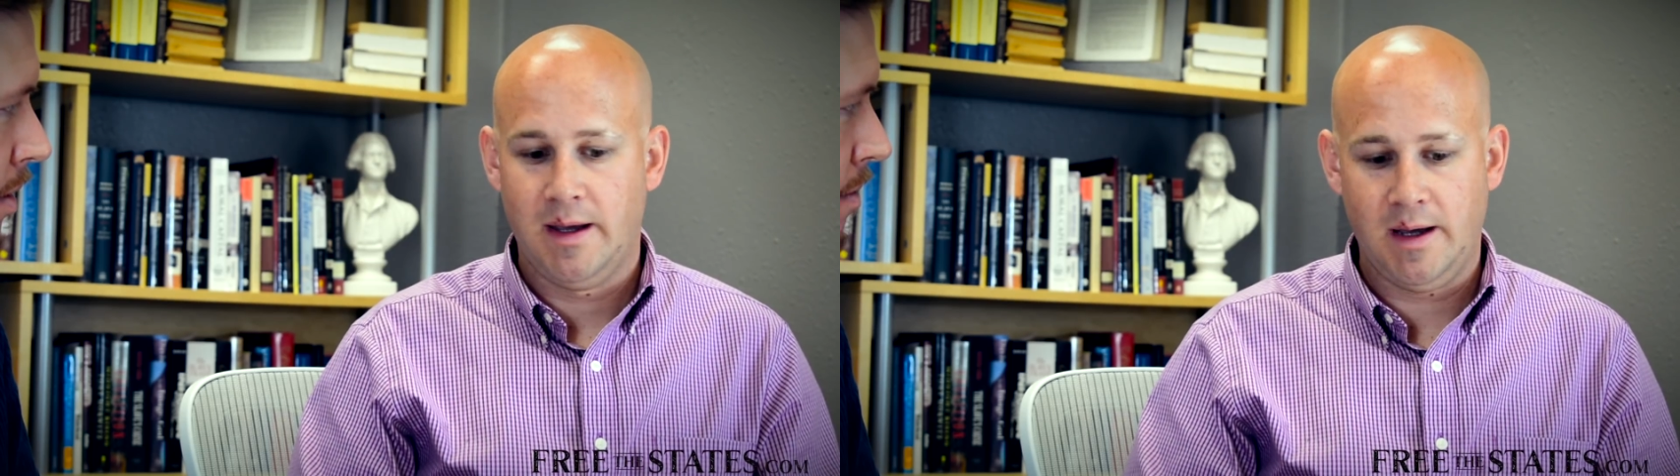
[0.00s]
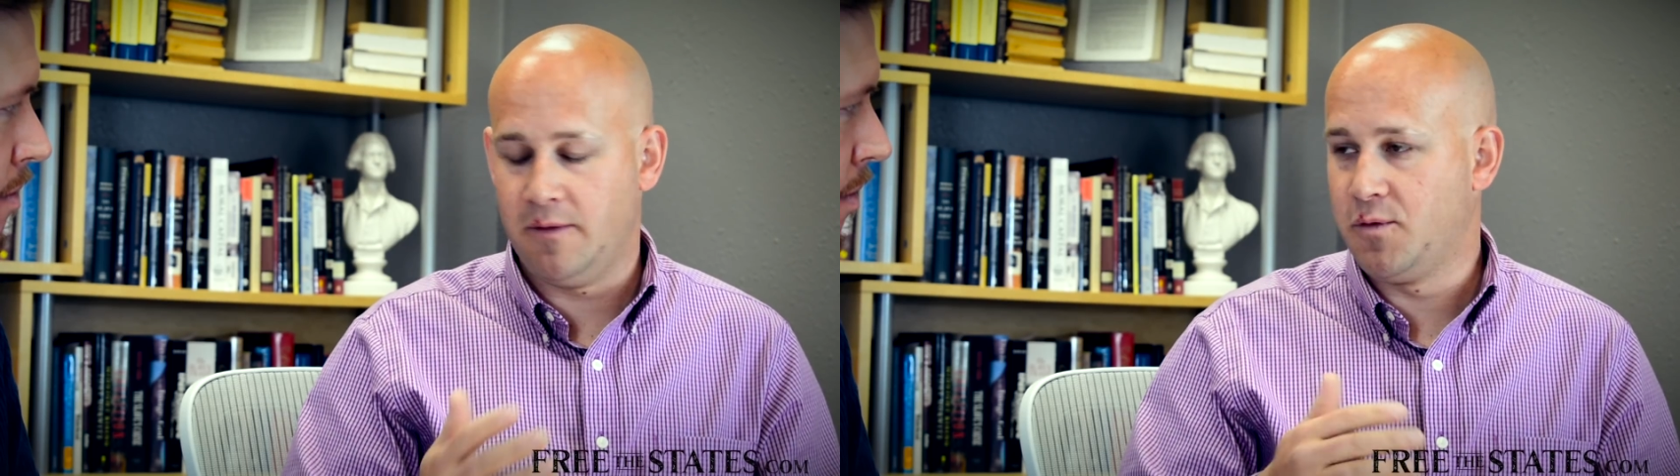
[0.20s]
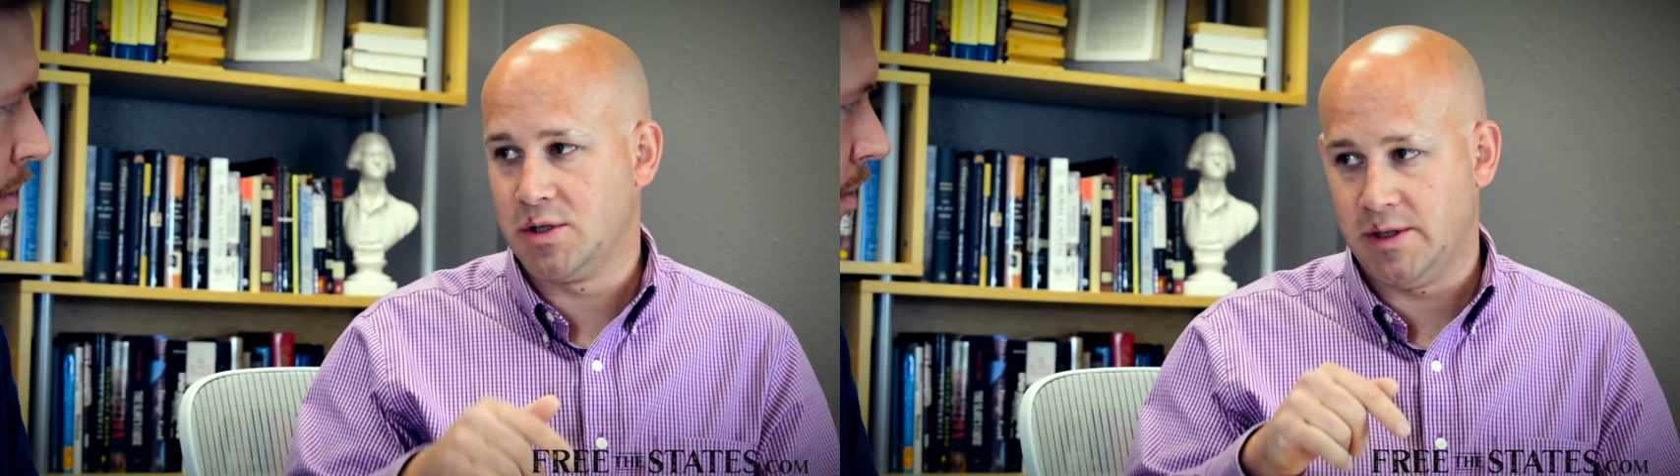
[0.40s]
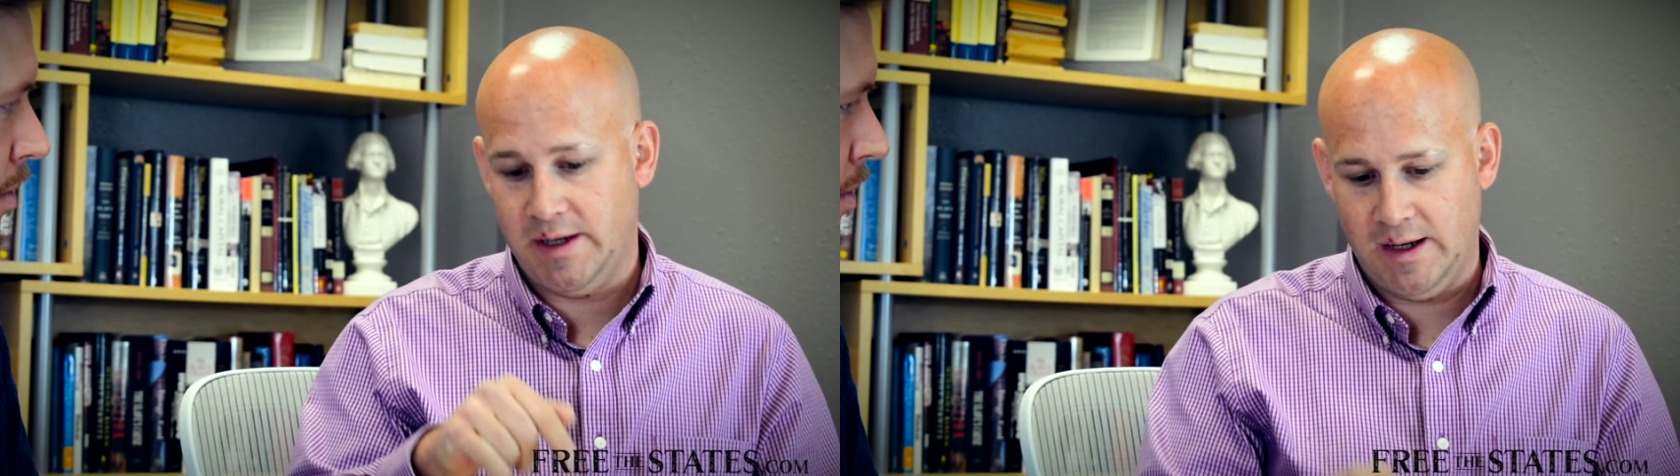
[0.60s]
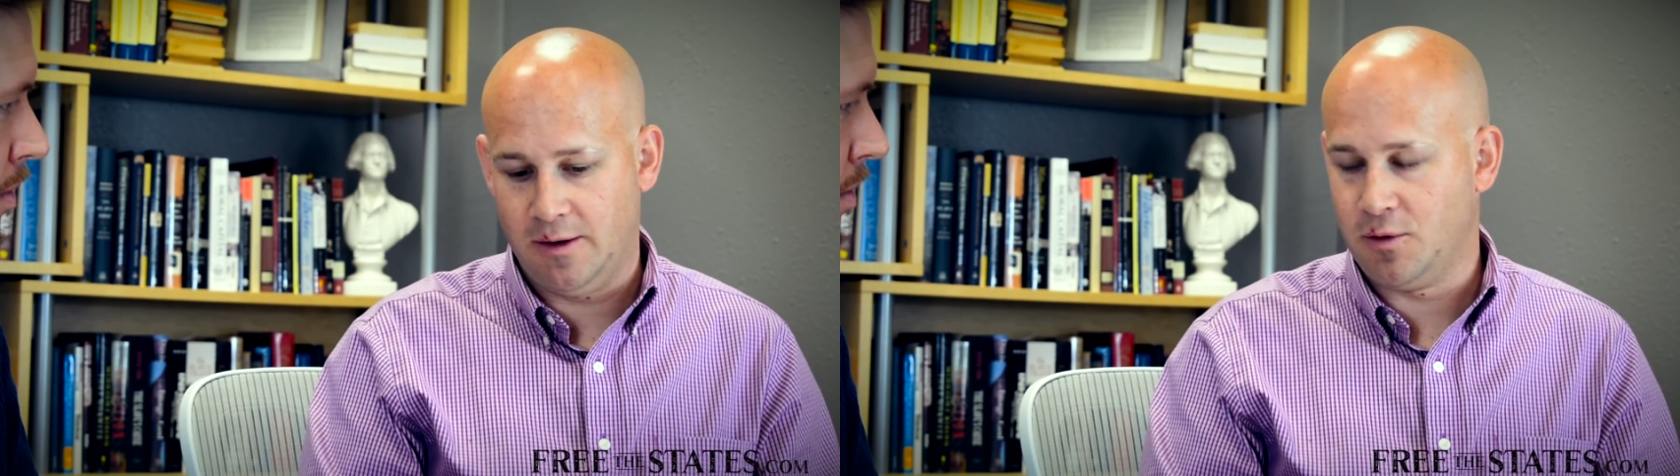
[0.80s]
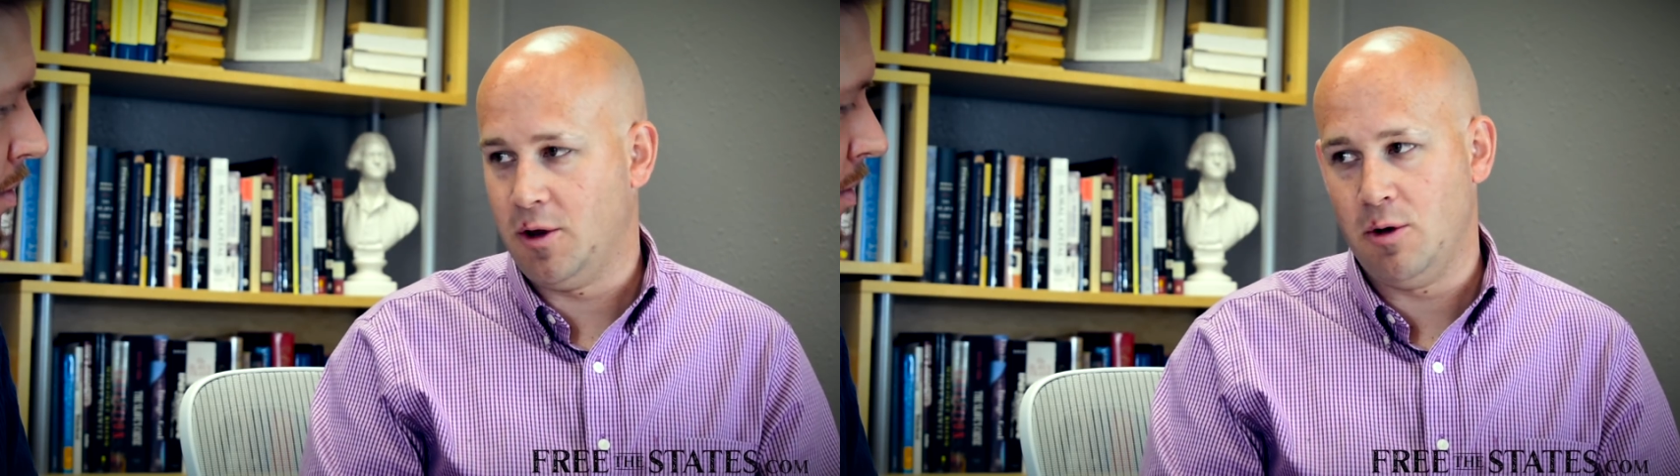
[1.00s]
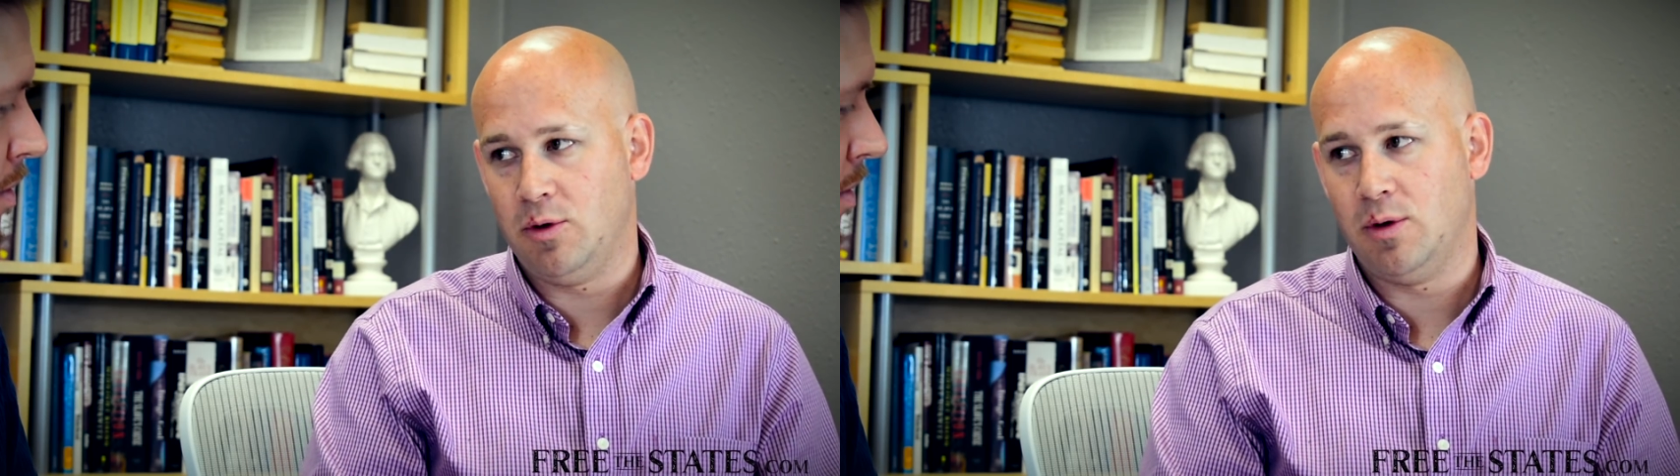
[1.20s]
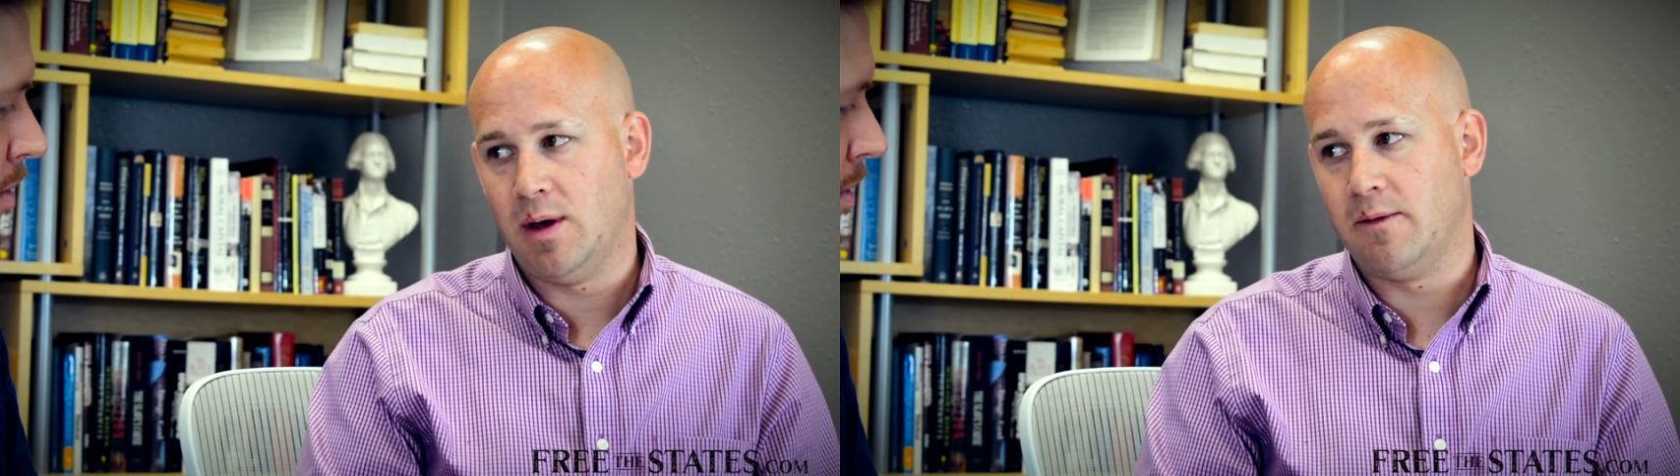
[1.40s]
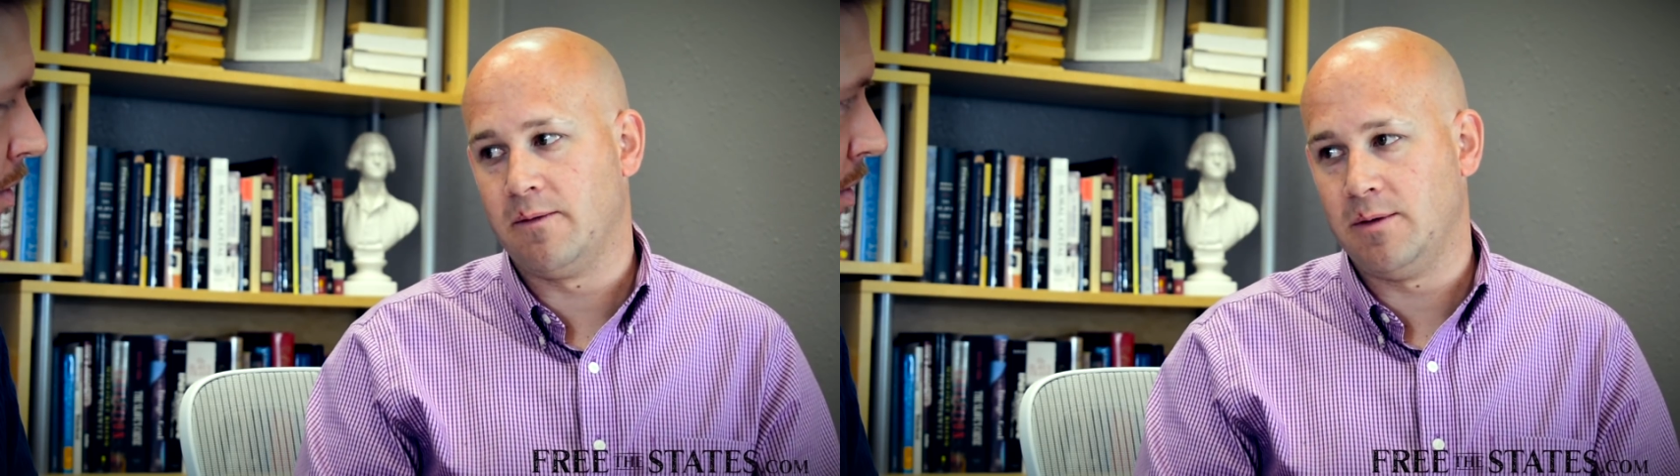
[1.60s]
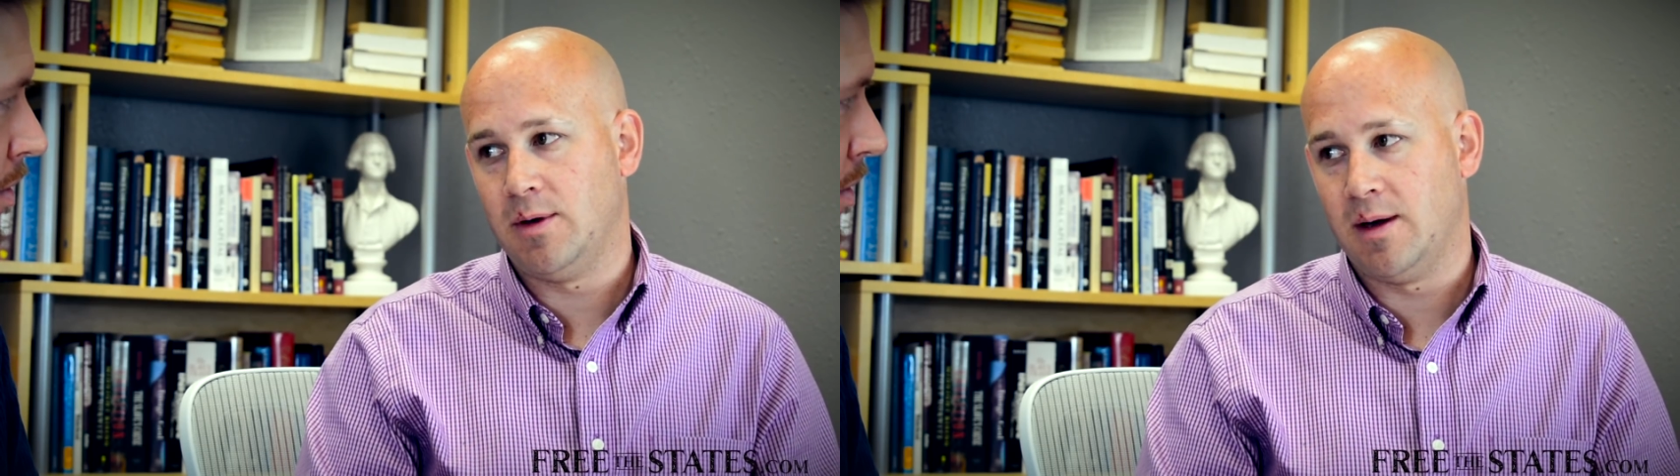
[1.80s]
And unfortunately, in Oklahoma, you have